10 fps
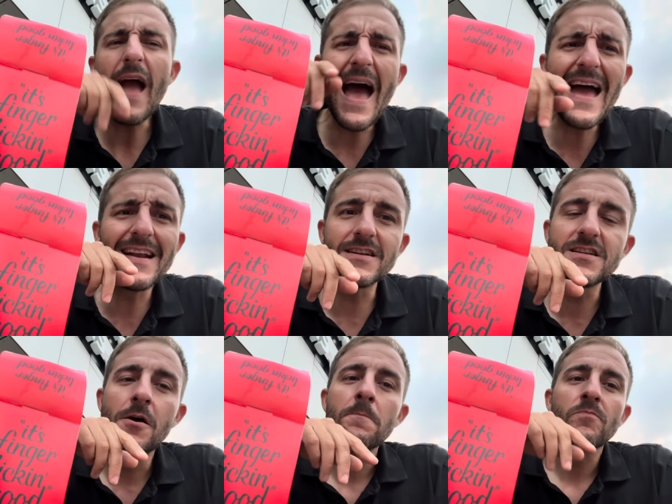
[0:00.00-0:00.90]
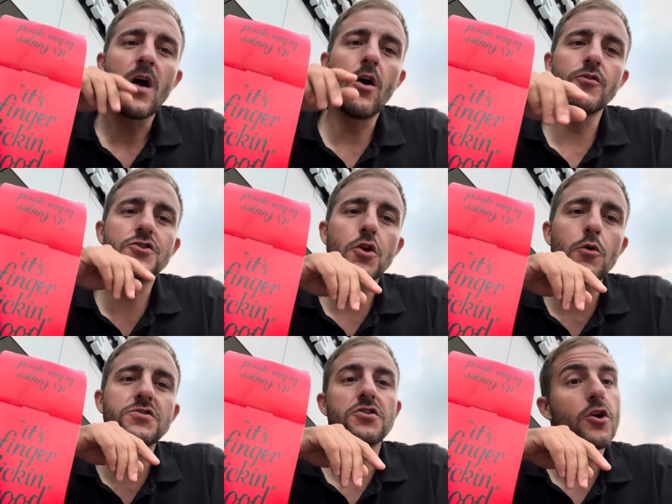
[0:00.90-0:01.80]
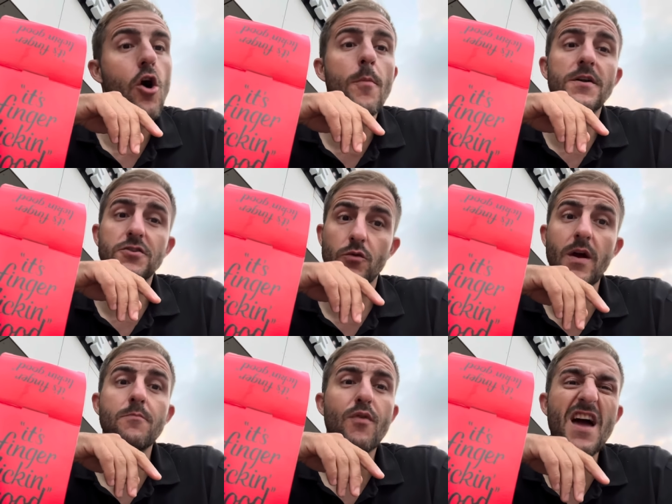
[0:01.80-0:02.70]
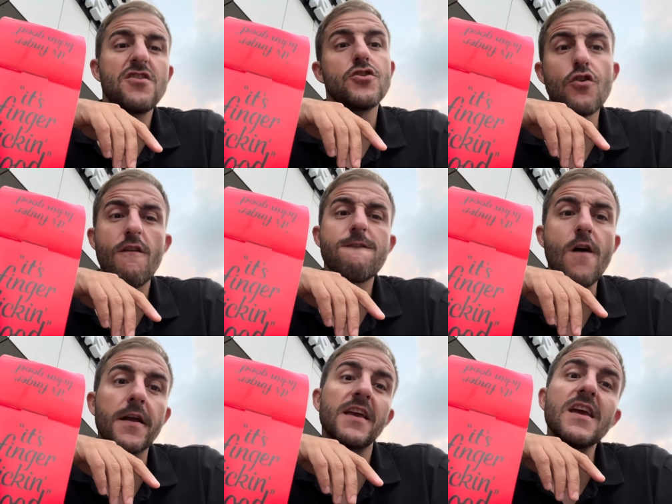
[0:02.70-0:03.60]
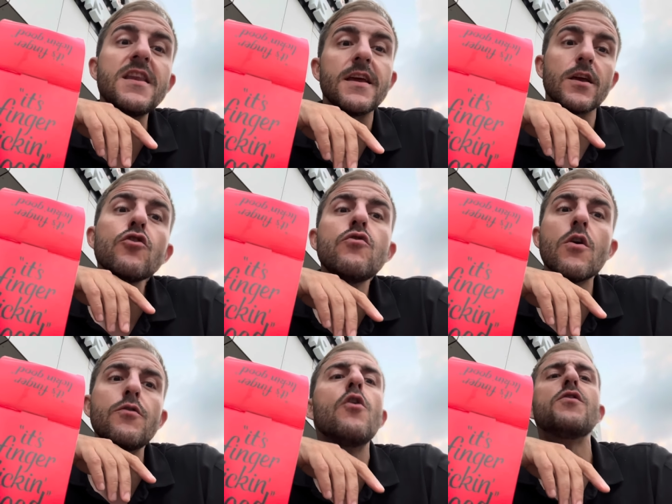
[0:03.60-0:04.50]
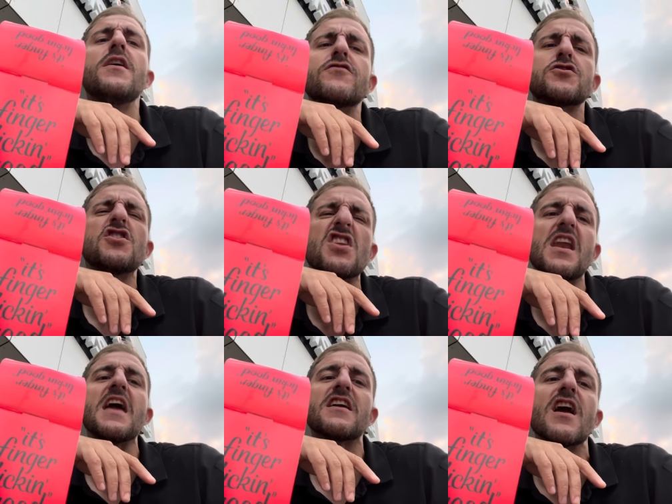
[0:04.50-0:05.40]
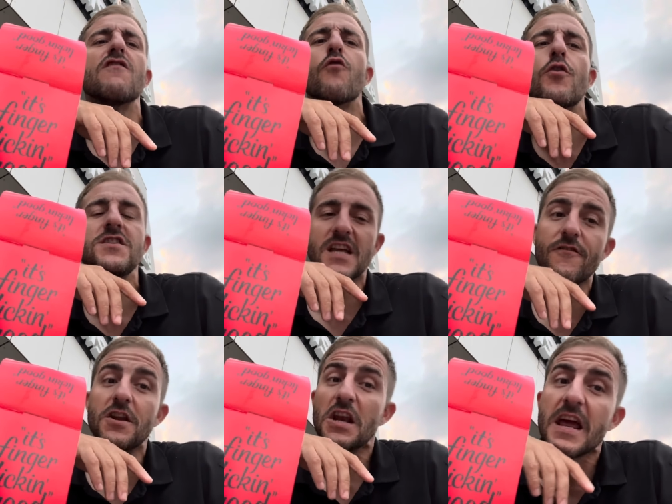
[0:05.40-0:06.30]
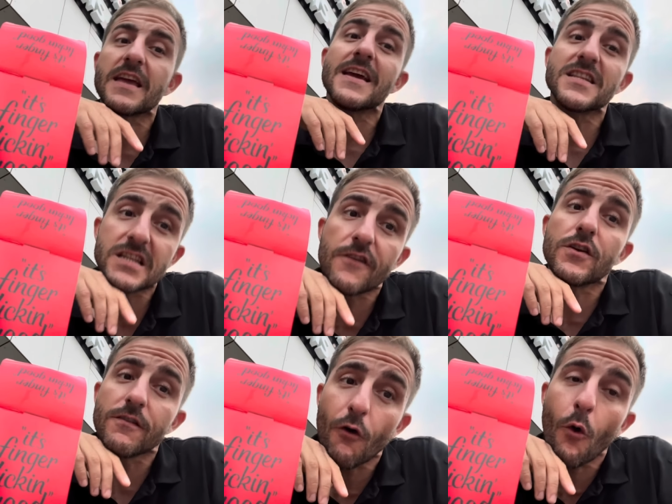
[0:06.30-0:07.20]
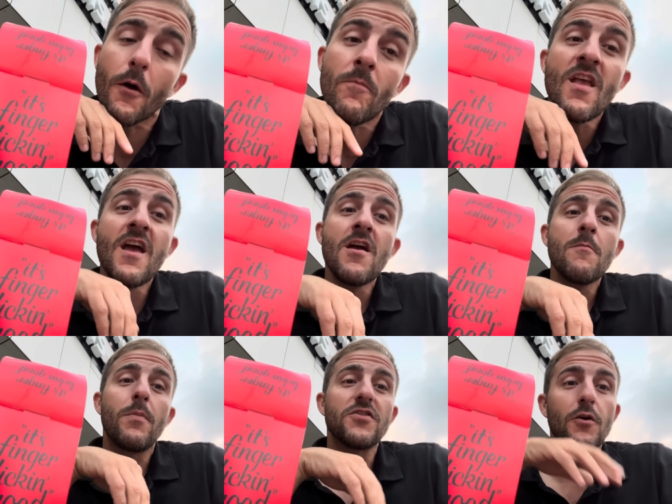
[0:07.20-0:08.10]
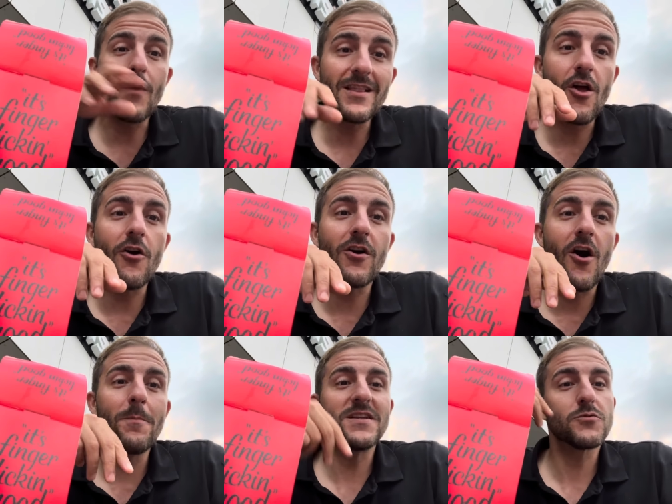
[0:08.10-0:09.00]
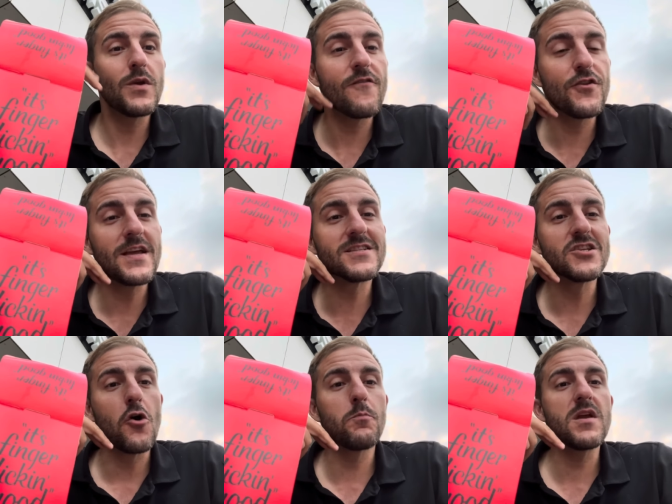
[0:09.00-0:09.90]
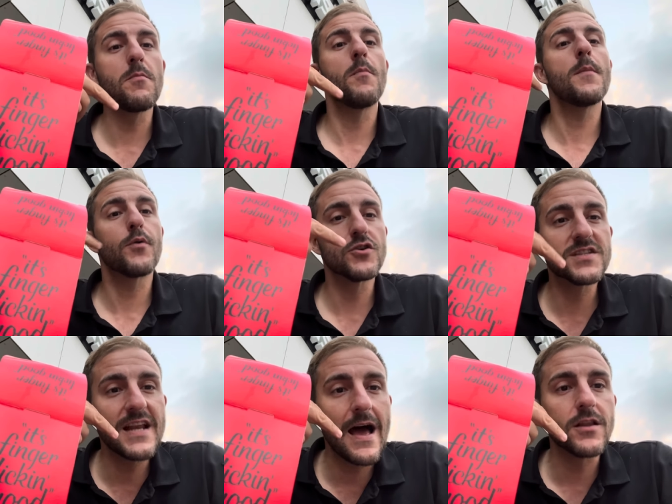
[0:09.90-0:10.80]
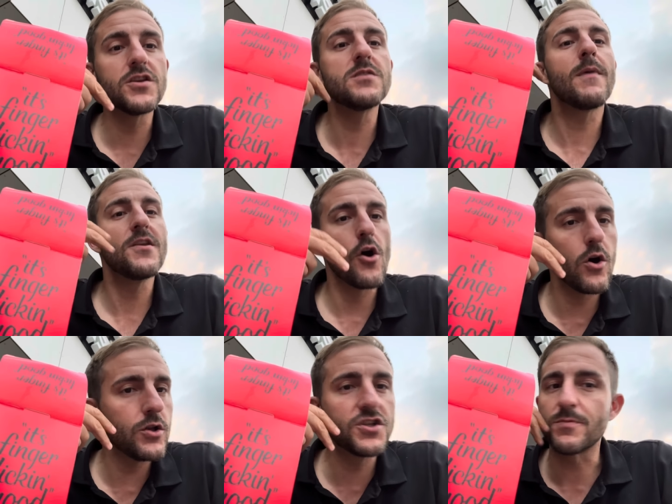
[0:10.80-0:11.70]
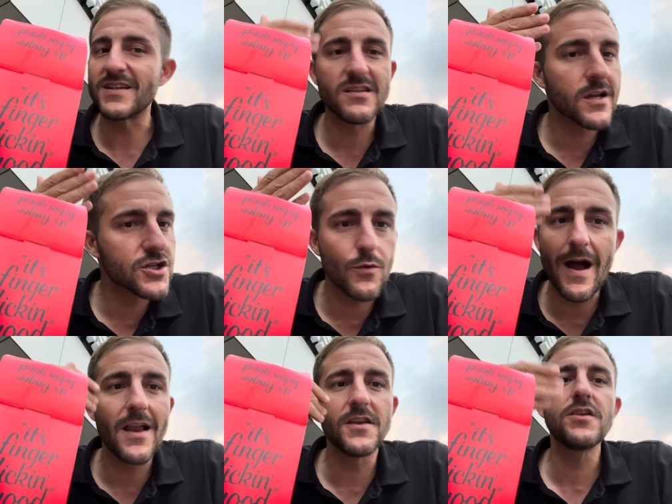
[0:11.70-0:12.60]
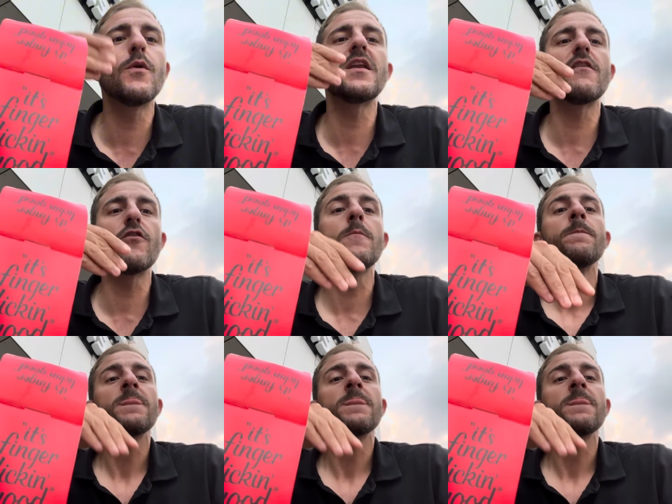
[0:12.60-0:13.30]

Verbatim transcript: And all the trolls in the comments will write, Brandon, you're a fucking idiot. You don't know the difference between an A K forty-seven and an A K seventy-four. But they'll write long comments whenever they insult me about my personality, my knowledge, my sexuality, whatever.